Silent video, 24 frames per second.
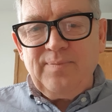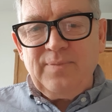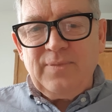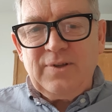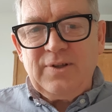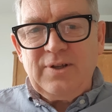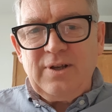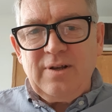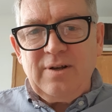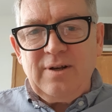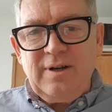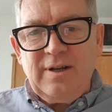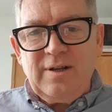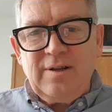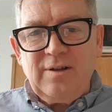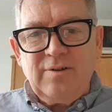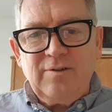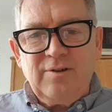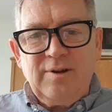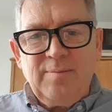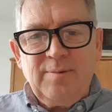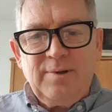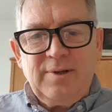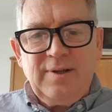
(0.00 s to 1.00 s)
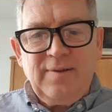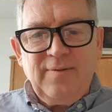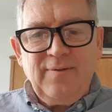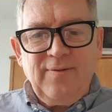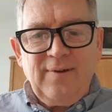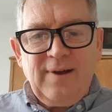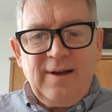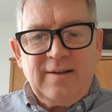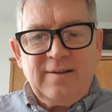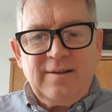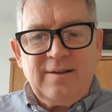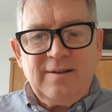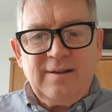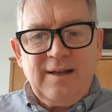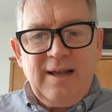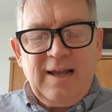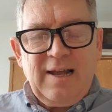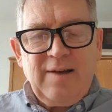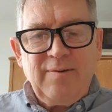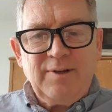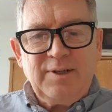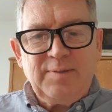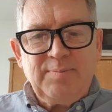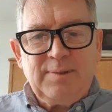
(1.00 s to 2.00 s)
certainly a contributing factor to
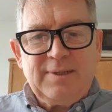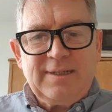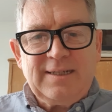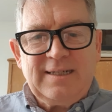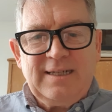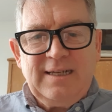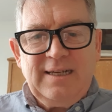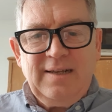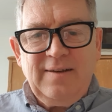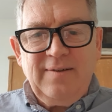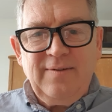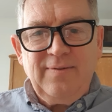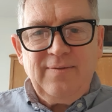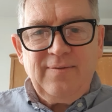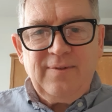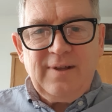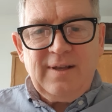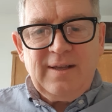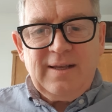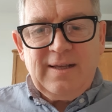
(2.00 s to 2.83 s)
how it's perceived.